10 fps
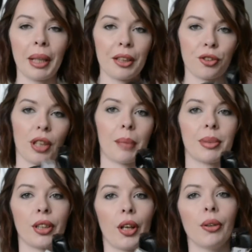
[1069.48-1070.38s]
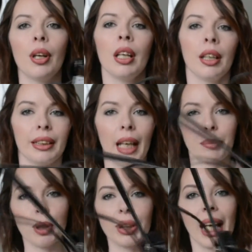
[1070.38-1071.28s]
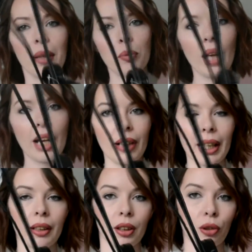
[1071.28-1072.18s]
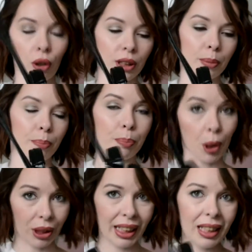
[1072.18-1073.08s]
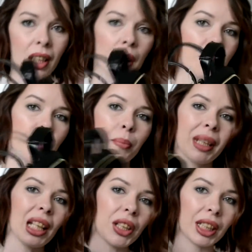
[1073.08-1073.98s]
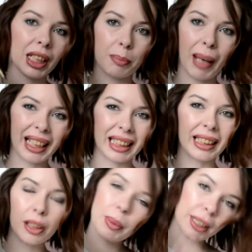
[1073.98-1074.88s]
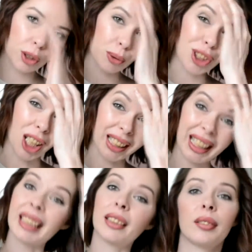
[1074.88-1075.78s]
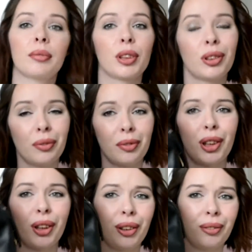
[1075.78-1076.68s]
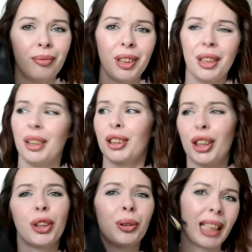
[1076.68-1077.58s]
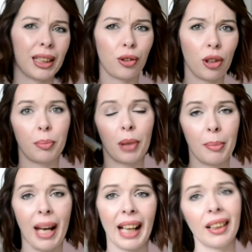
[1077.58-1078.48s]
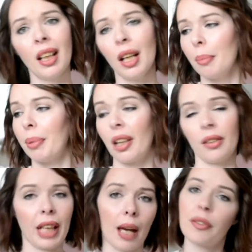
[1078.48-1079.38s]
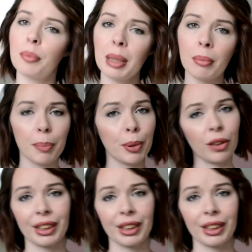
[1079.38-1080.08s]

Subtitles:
about the straps. So yeah, you can wear it crossbody. For me, I think this bag is a little bit too chunky to use it as a crossbody bag. But yeah, for me, my pure